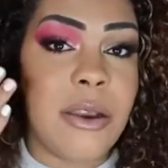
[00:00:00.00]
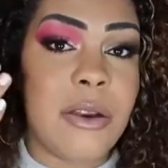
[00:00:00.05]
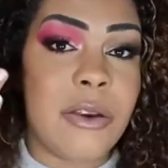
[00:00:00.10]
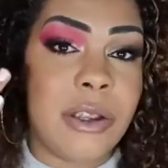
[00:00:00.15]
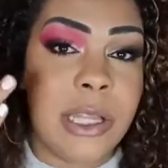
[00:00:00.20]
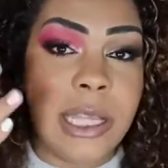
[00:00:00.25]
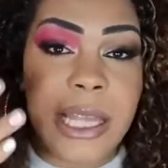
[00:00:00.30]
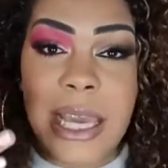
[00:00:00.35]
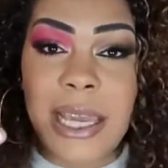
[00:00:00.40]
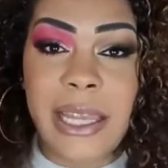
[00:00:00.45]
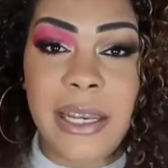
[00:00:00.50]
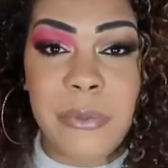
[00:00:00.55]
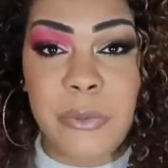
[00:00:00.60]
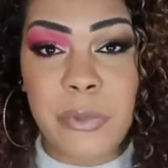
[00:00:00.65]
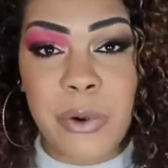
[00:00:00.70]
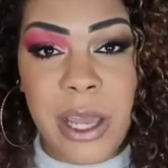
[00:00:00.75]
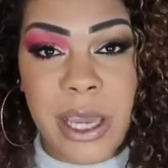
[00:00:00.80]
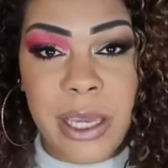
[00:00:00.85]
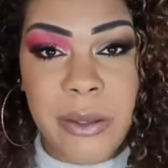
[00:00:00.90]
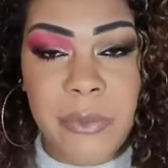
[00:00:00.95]
or a lighter
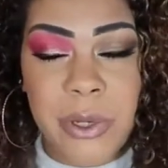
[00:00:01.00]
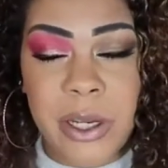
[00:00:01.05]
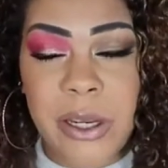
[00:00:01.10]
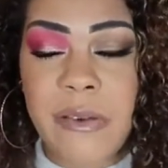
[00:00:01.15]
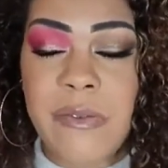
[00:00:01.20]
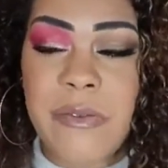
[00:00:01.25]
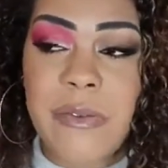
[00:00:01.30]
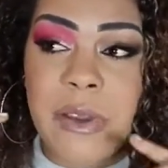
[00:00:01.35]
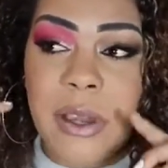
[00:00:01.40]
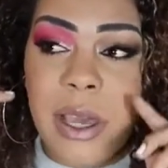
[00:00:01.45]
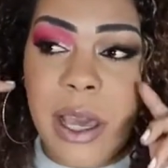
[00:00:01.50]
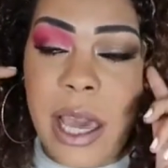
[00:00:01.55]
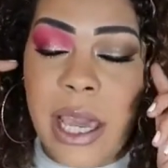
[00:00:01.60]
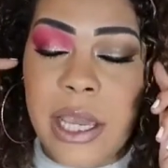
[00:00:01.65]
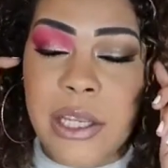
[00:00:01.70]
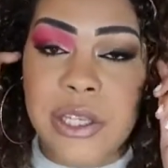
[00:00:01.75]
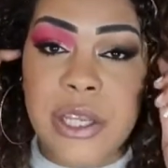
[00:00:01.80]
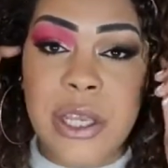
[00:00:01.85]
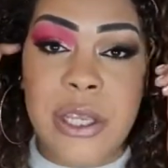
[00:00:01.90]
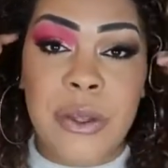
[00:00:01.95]
primer,
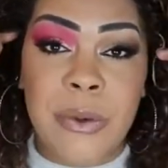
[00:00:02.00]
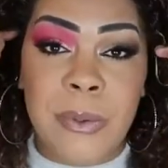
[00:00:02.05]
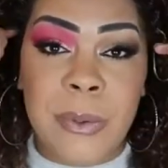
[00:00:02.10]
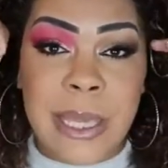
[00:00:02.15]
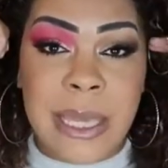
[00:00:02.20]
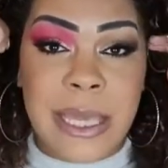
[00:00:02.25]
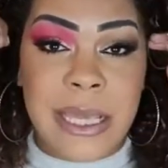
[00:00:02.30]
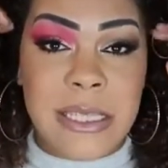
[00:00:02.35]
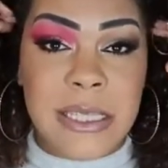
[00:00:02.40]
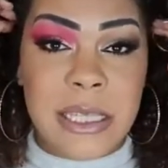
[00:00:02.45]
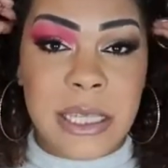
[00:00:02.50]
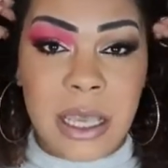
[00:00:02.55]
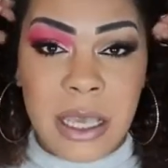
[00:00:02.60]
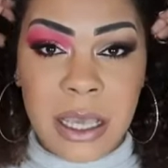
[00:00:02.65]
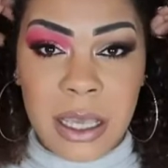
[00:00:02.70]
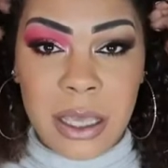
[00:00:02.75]
eyeshadow base.